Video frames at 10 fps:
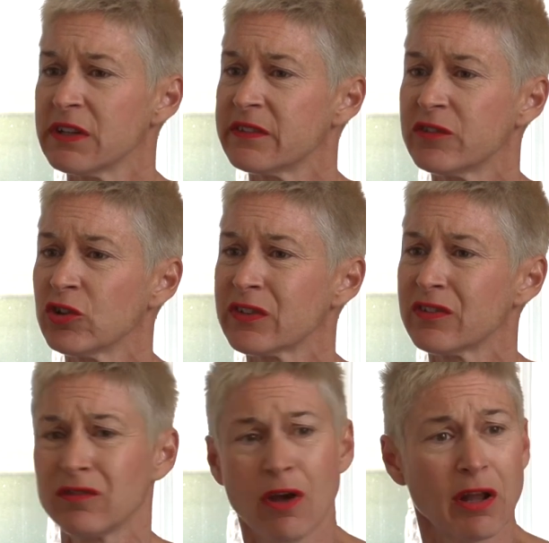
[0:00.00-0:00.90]
It's
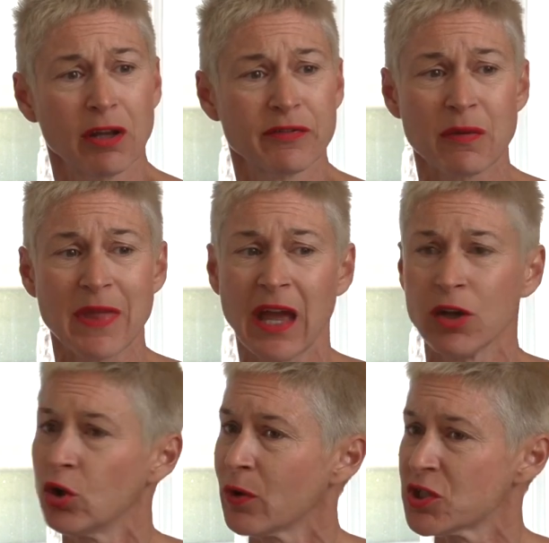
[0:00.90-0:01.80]
just, God love them, they
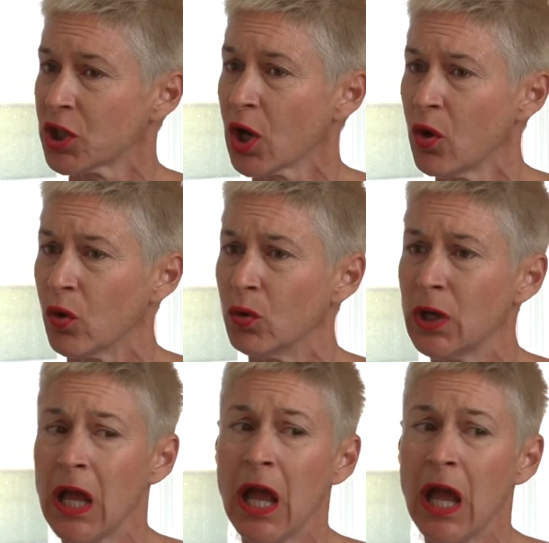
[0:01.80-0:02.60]
had nowhere to go.